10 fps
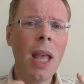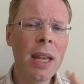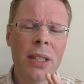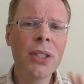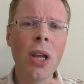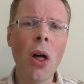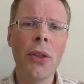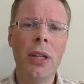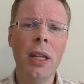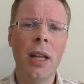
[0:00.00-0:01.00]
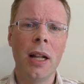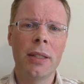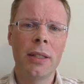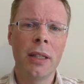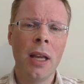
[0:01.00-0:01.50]
I didn't see all the
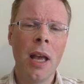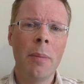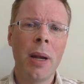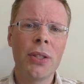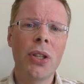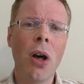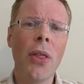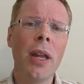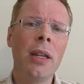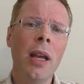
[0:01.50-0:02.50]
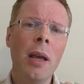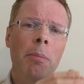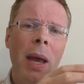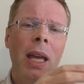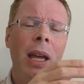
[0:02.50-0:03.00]
details, but I saw that
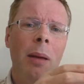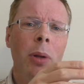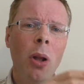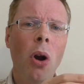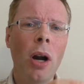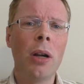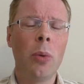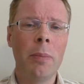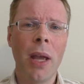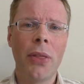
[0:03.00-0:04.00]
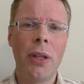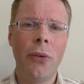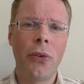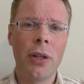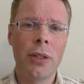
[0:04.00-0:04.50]
making him Lord would make the
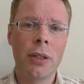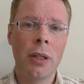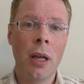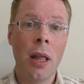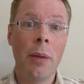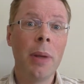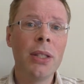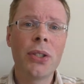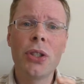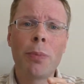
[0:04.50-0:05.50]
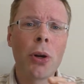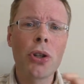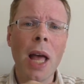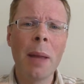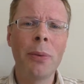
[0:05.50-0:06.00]
difference. It means the
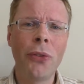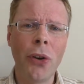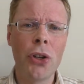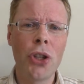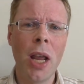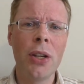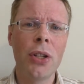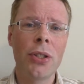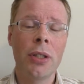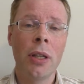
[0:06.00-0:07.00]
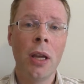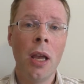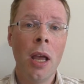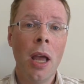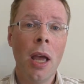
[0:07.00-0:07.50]
spiritual atmosphere changes,
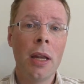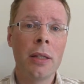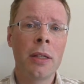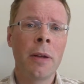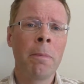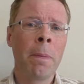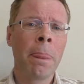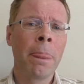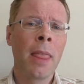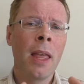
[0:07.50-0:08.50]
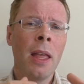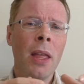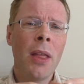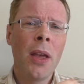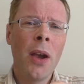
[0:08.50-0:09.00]
and
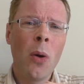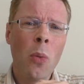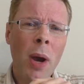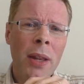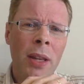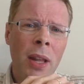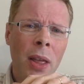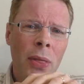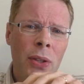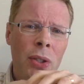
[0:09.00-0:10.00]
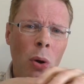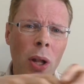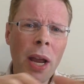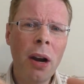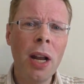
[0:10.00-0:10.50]
when this
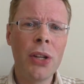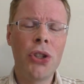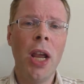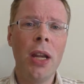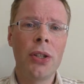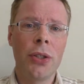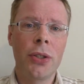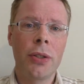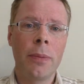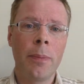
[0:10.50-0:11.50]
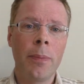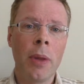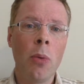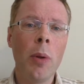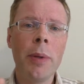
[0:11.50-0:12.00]
whole area changes,
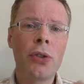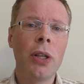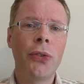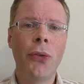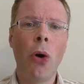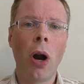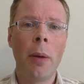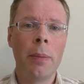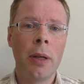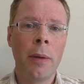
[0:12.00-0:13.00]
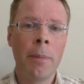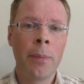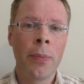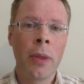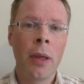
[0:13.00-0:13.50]
will be transformed,
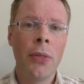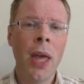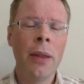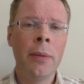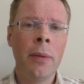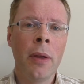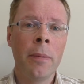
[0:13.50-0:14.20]
then